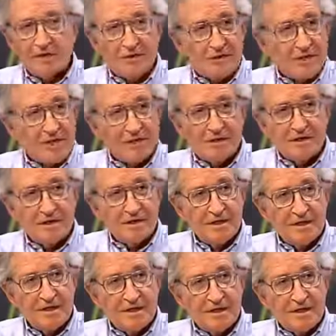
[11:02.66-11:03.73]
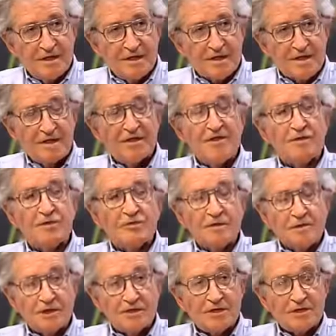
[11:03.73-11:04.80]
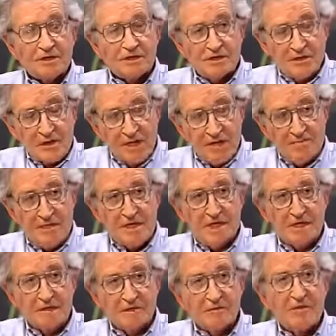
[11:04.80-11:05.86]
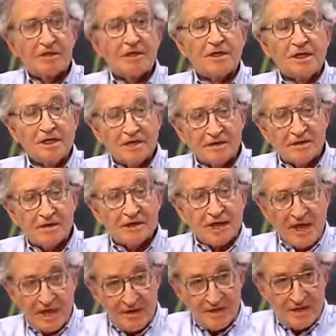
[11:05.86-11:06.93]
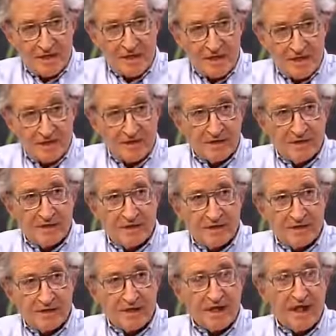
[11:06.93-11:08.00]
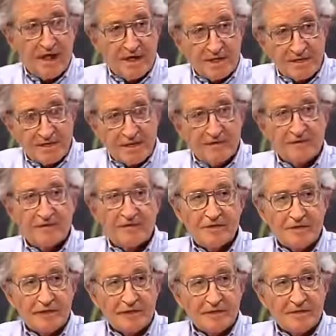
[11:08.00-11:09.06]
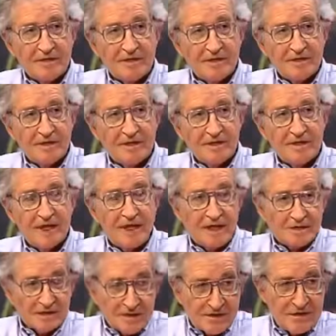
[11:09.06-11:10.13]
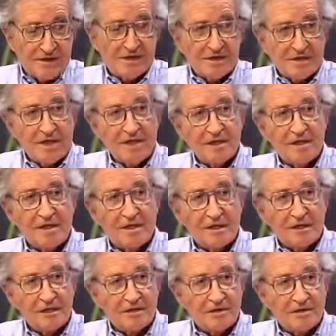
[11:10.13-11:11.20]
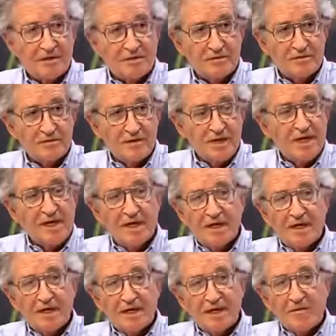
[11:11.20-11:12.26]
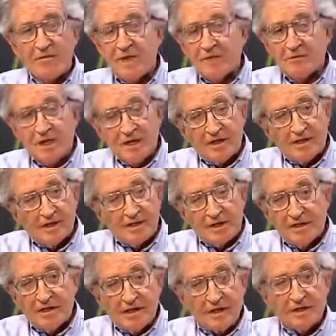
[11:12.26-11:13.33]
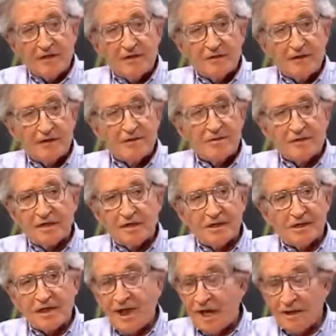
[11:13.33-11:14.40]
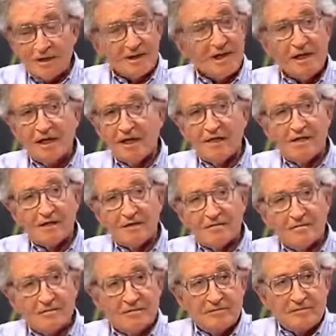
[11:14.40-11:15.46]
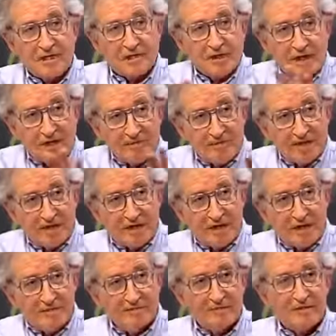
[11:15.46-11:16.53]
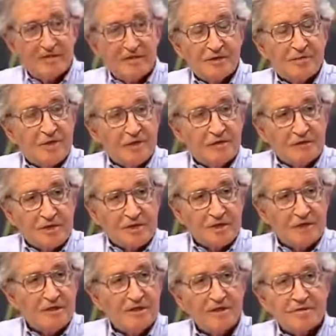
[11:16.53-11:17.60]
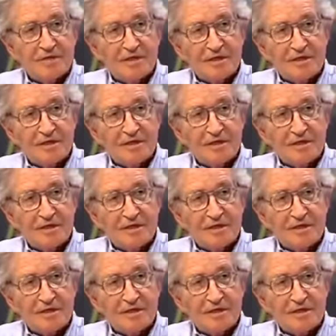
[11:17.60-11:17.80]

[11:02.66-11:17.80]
increased. The most extreme year was Clinton's last year, the highest level of settlement, the highest since 1992. Meanwhile, the territories were cantonized, broken up into small regions